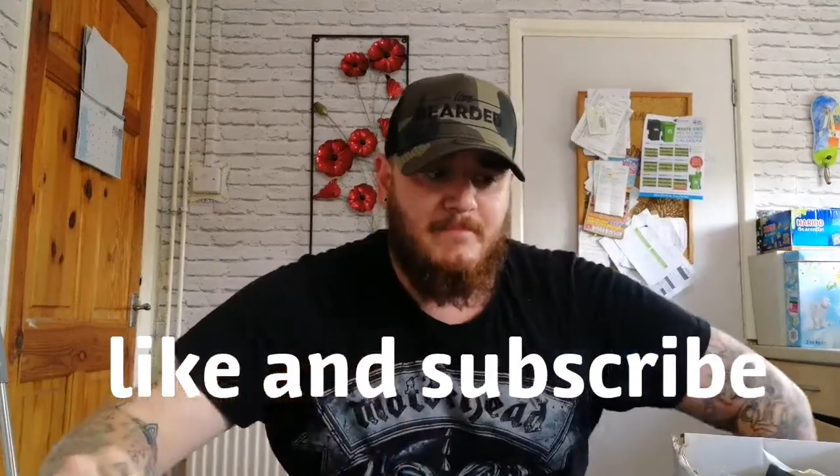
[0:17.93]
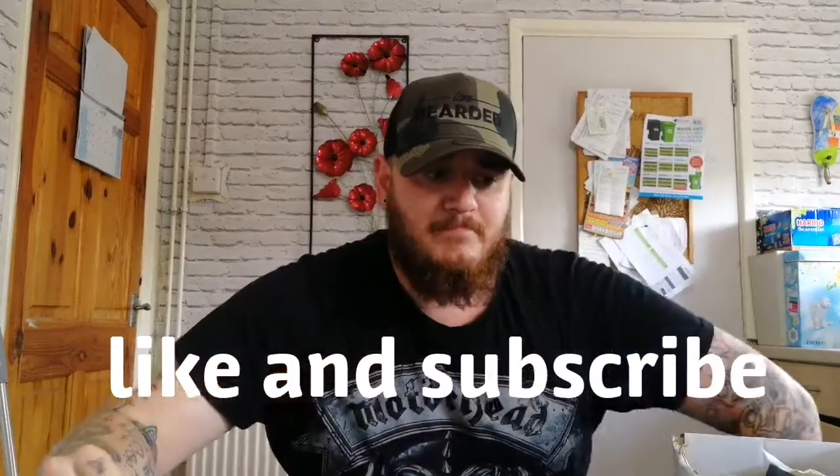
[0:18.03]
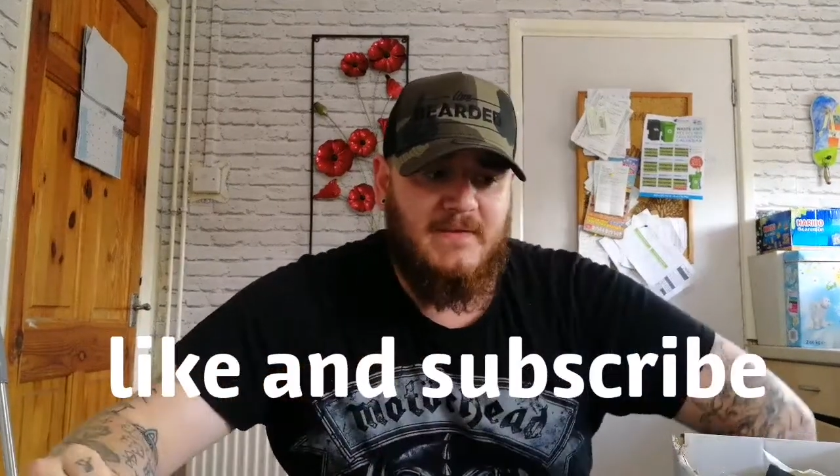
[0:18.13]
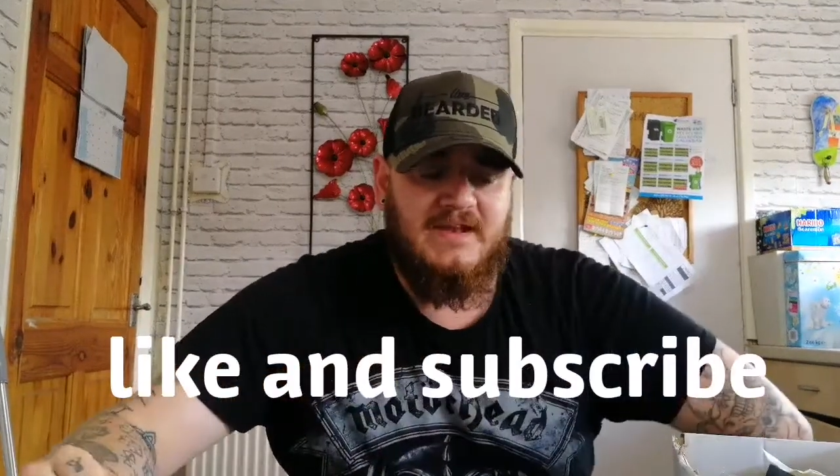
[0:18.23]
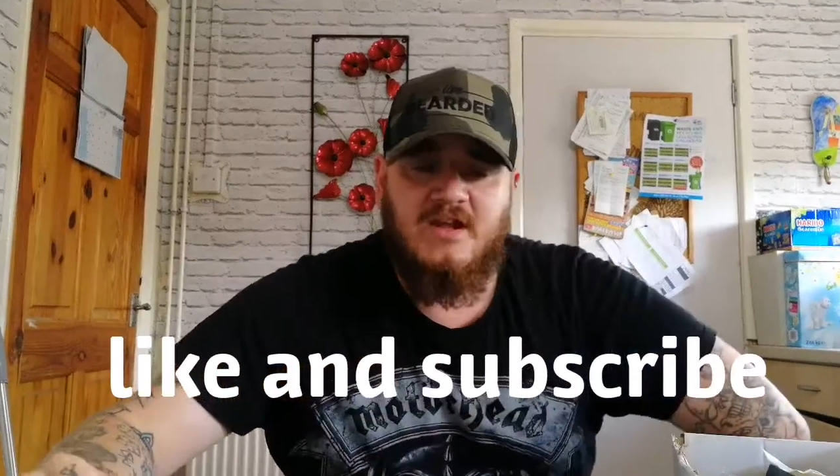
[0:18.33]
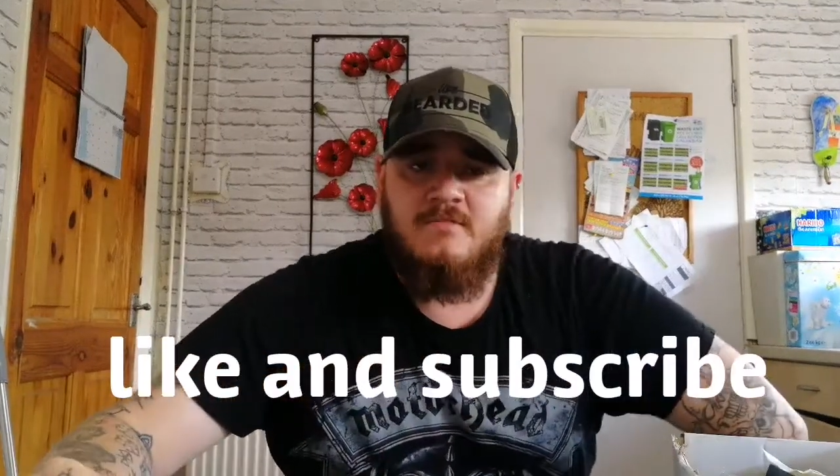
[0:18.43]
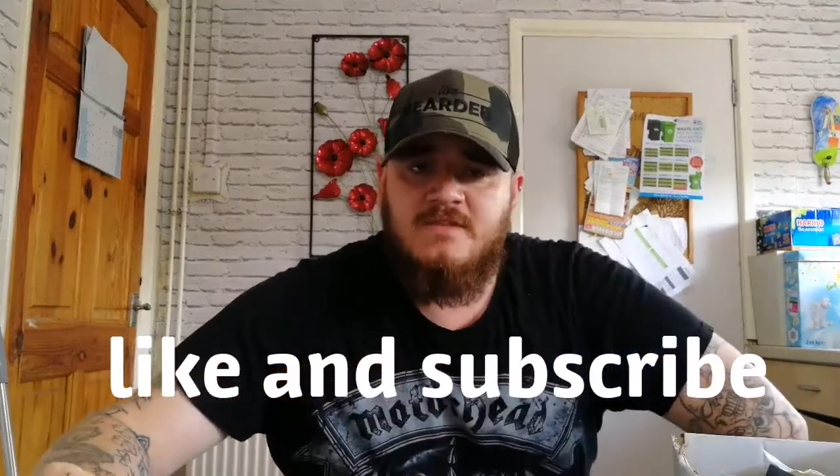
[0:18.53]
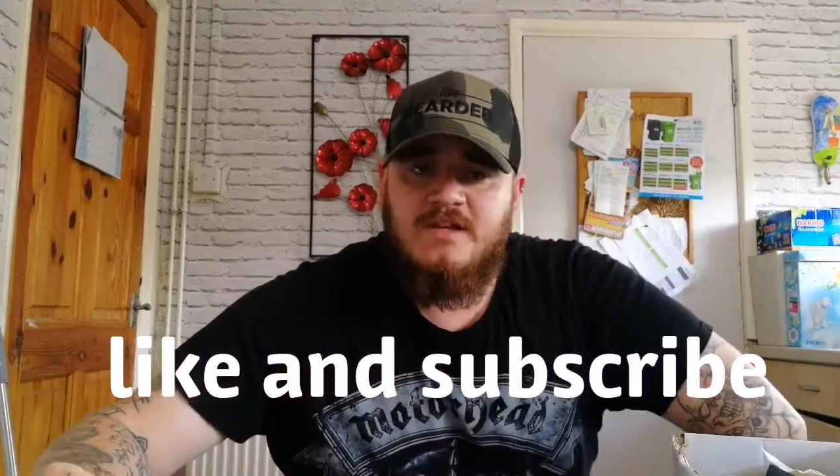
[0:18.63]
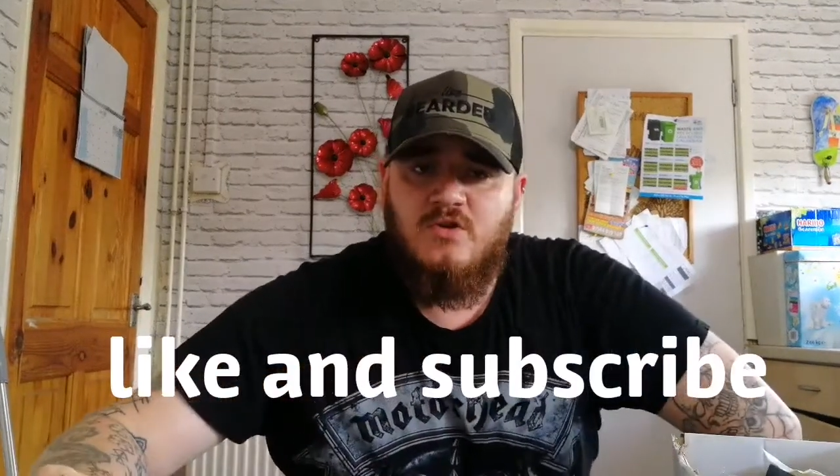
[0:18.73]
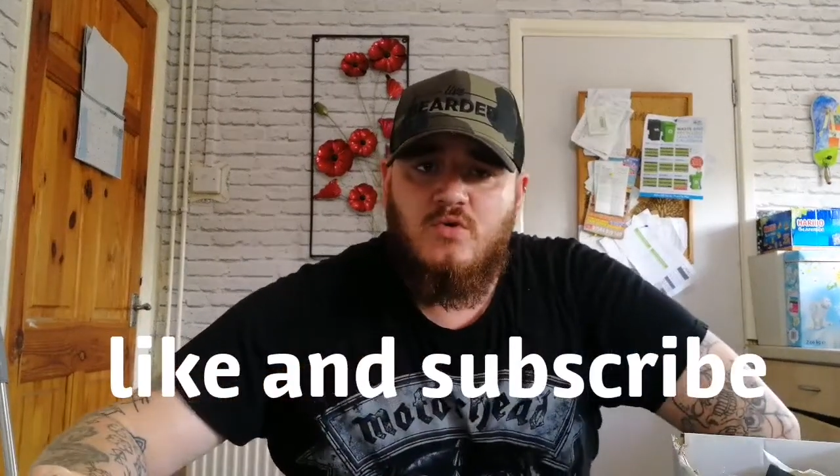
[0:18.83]
beard
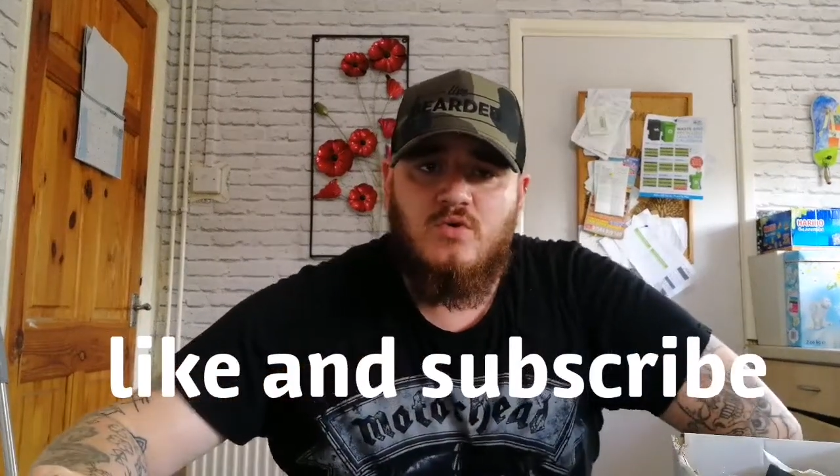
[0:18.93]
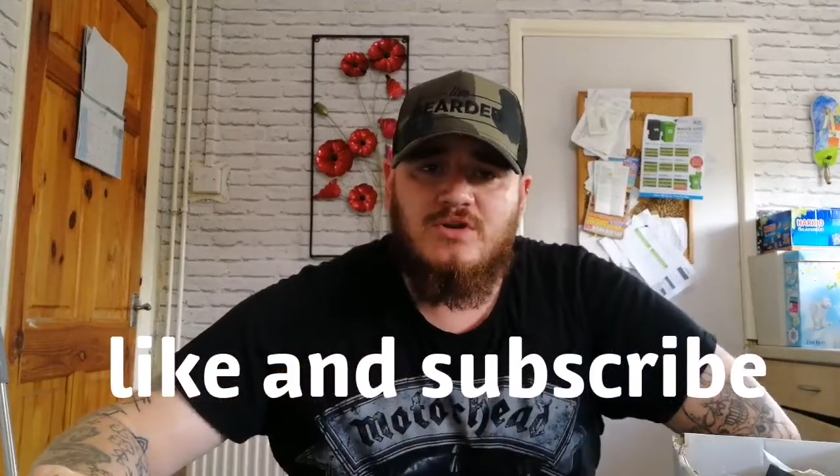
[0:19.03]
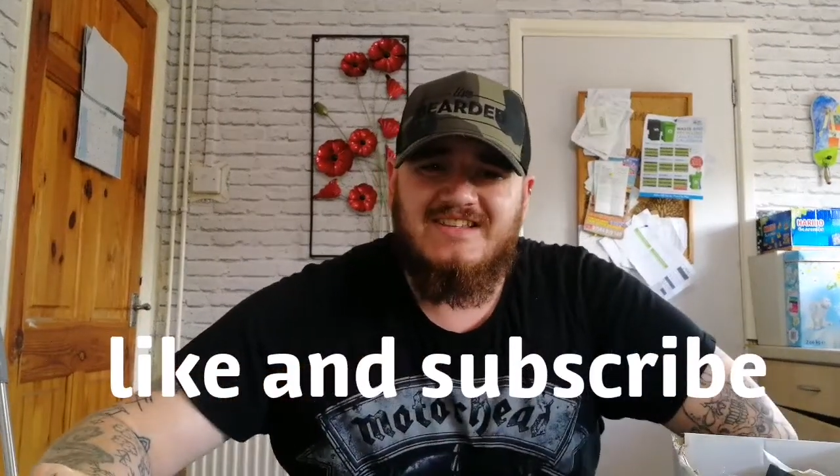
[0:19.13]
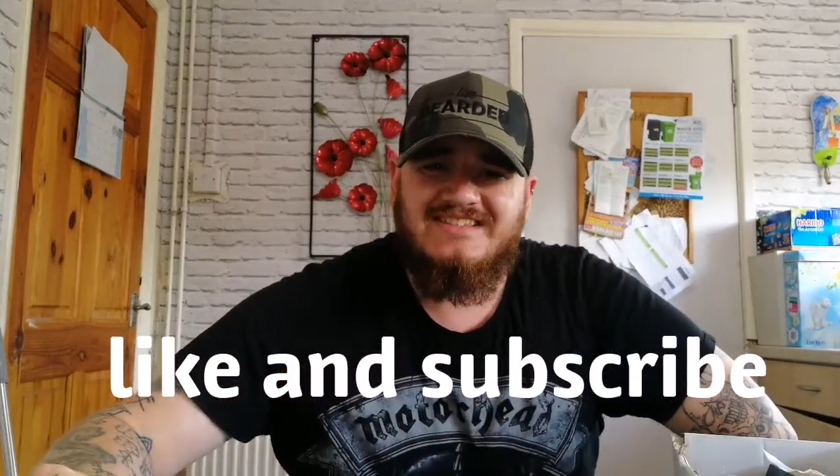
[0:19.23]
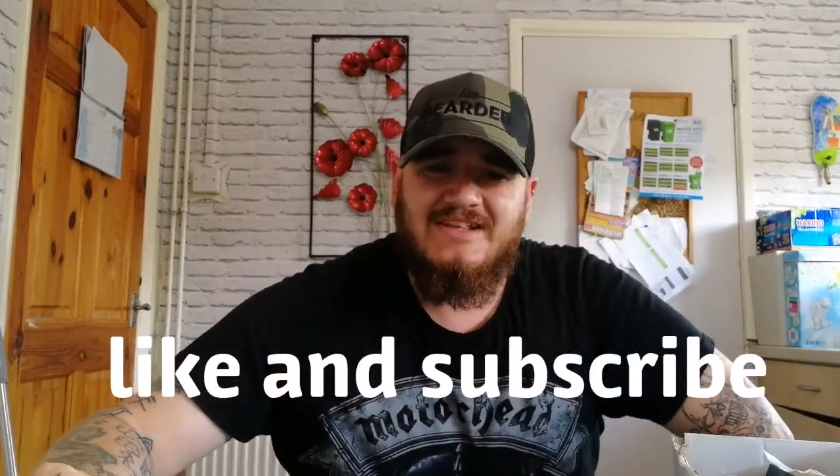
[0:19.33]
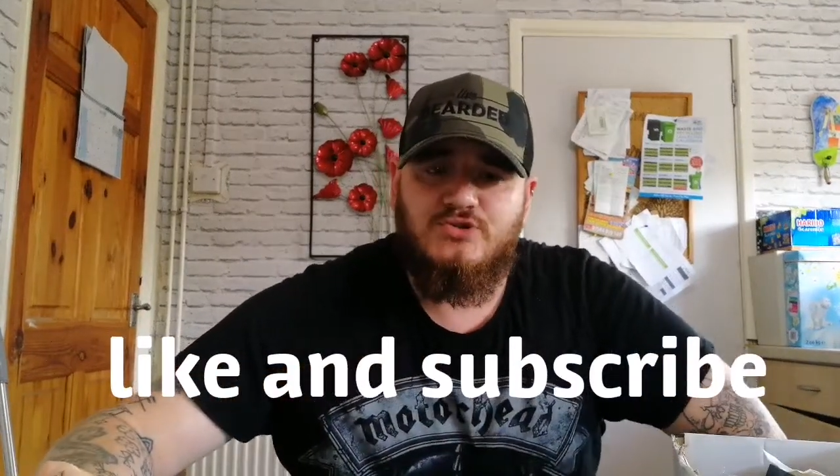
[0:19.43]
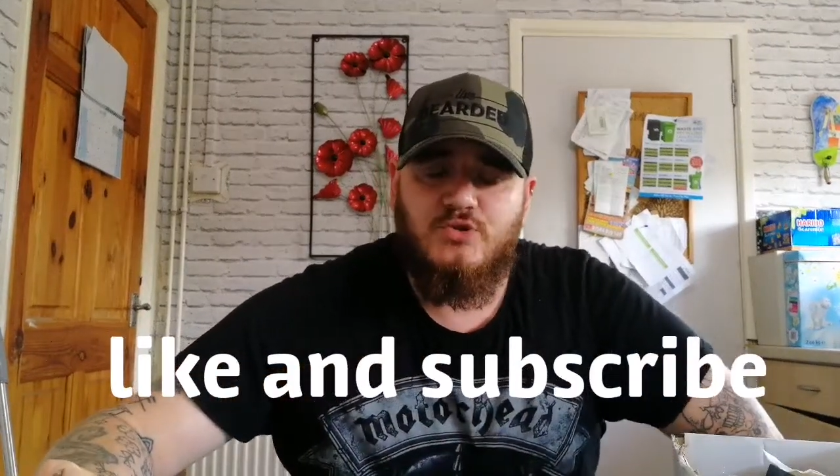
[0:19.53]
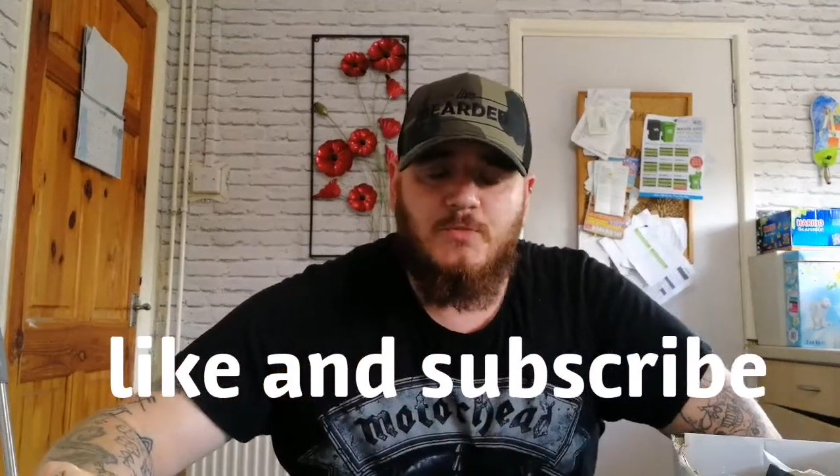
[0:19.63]
company called Essential